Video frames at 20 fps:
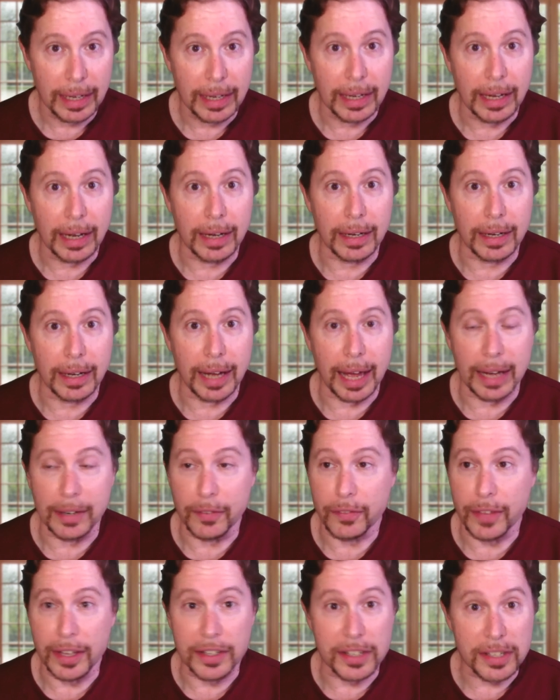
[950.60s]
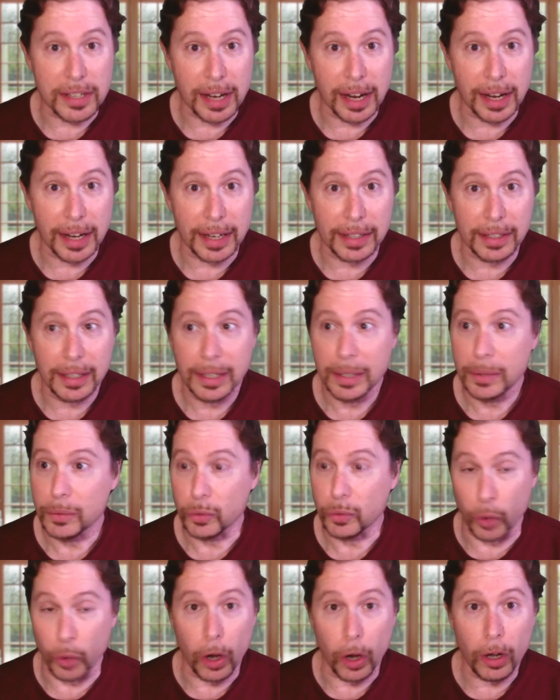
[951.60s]
Uh, and if they decide
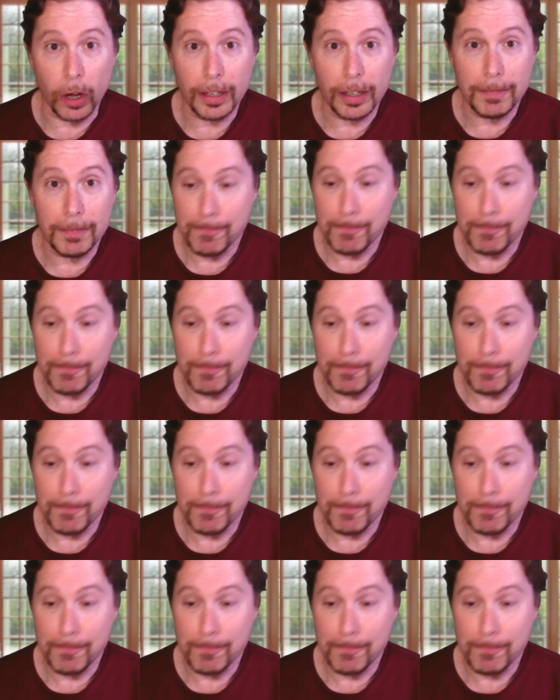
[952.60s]
wrong,